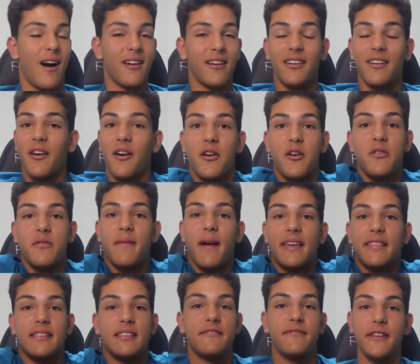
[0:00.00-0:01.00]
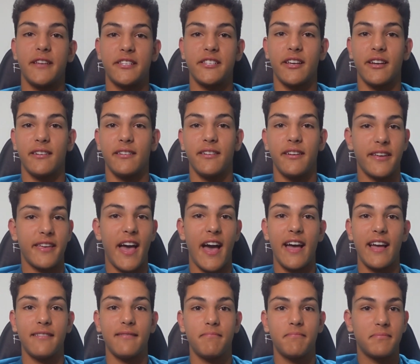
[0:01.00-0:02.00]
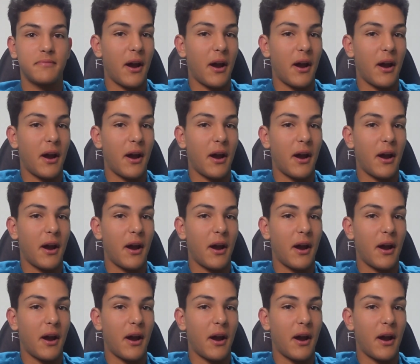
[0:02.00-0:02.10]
I don't know who made this fixture, okay?